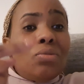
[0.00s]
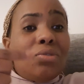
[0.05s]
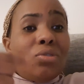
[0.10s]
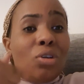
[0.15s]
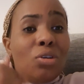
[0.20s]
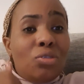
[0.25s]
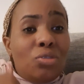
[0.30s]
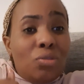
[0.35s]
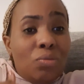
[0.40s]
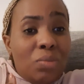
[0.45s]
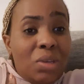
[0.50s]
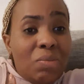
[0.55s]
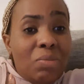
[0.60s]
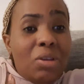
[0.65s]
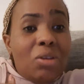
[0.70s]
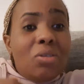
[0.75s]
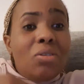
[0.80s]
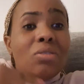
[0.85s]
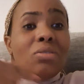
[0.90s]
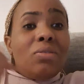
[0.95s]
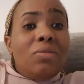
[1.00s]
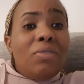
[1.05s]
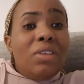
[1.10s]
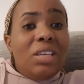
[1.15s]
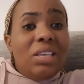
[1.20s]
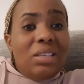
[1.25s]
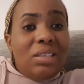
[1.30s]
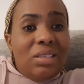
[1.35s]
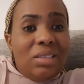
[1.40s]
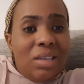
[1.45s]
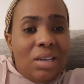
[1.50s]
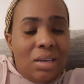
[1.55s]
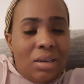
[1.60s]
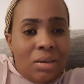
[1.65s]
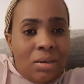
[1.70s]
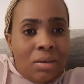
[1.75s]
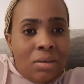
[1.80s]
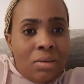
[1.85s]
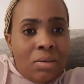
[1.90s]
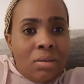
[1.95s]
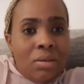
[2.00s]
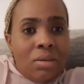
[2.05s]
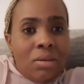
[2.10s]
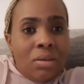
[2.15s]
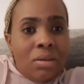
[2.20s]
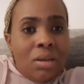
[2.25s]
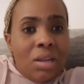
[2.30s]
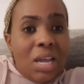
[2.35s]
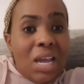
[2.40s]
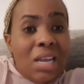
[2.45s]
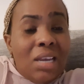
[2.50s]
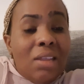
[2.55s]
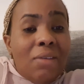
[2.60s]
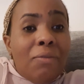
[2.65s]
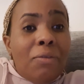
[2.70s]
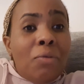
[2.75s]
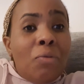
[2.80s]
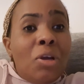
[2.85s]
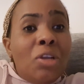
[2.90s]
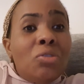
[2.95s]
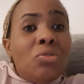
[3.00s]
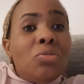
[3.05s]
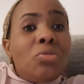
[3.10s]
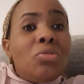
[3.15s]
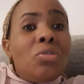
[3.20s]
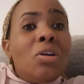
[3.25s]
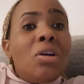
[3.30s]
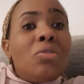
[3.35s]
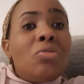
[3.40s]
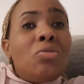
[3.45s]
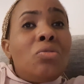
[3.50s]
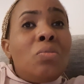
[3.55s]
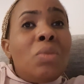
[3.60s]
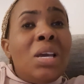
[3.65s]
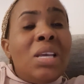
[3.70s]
talk to me because of his son. And if you want to talk to my